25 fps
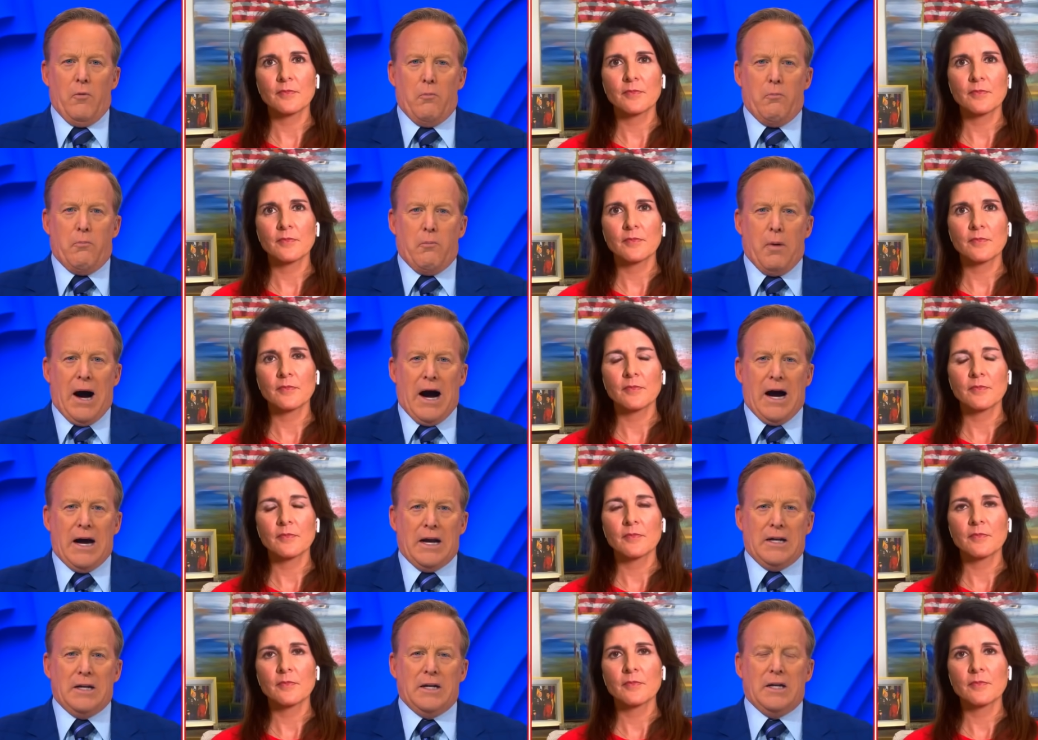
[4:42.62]

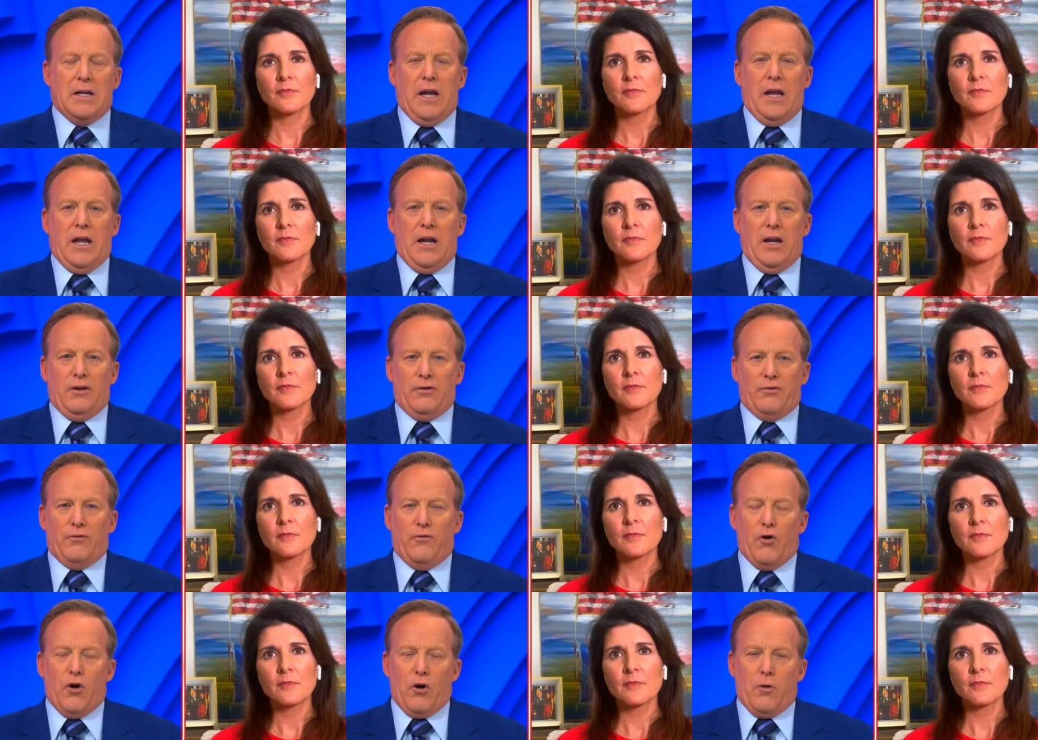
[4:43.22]
Speaker 1: Biden and
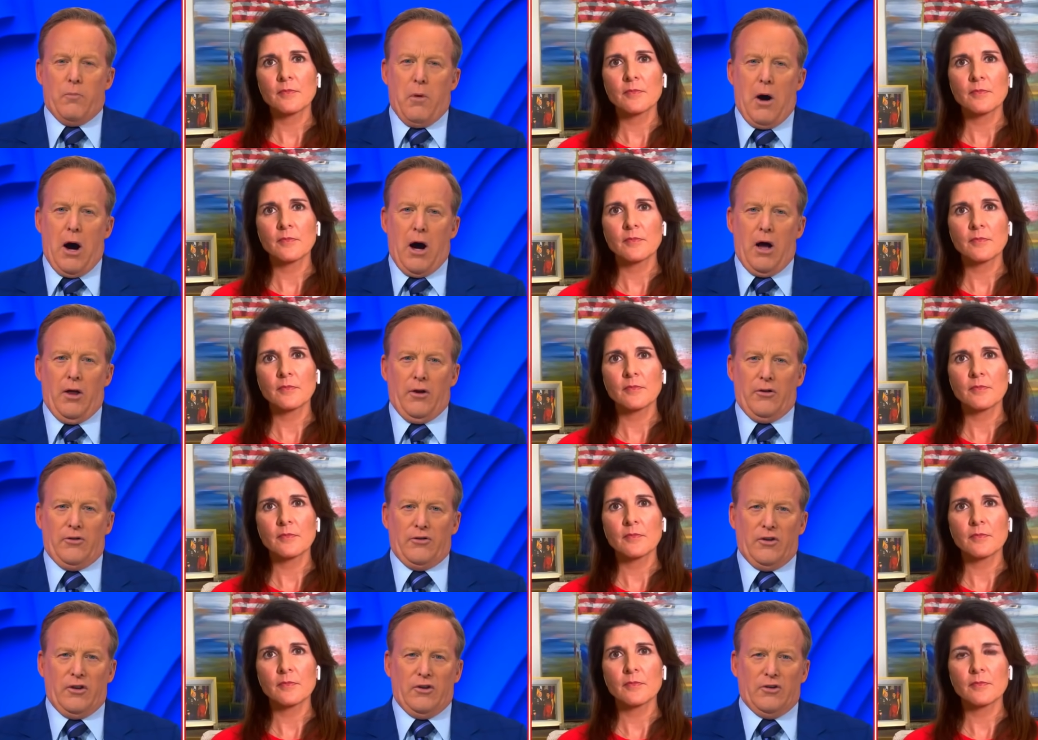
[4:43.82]
his foreign
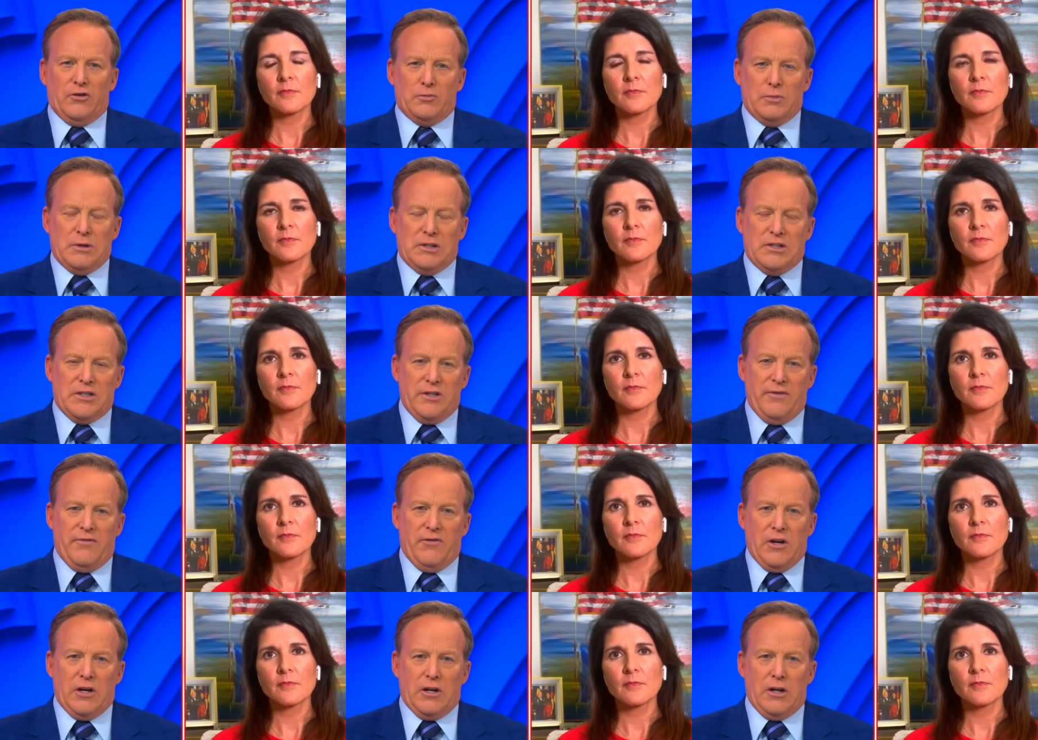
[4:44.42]
policy,
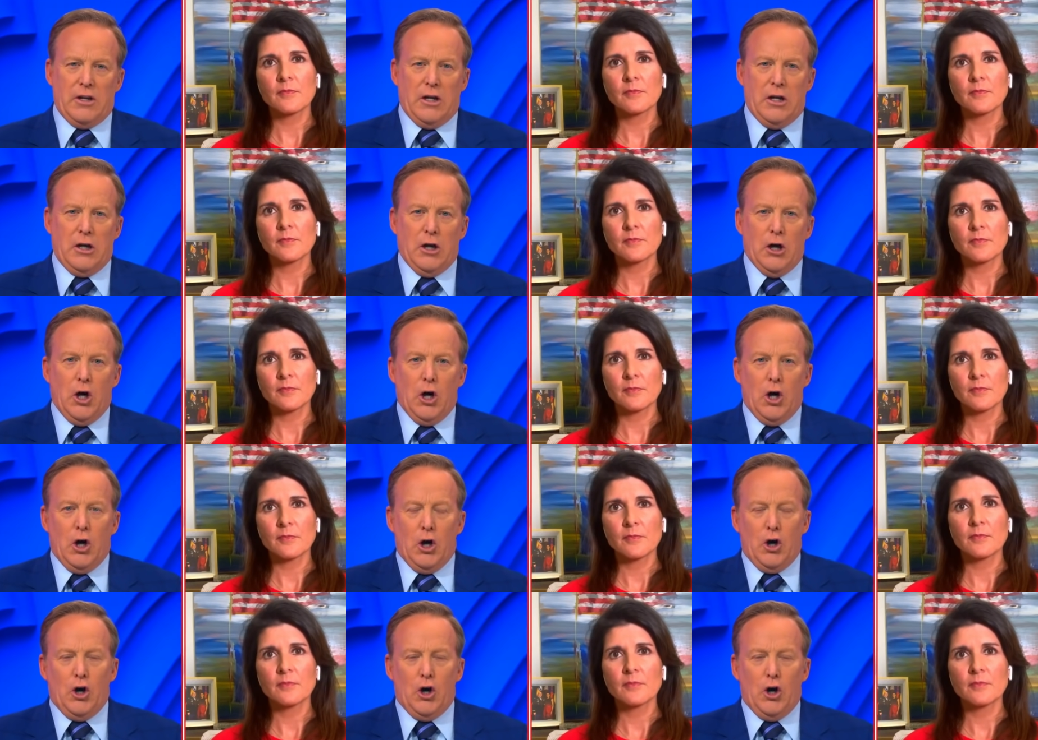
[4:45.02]
specifically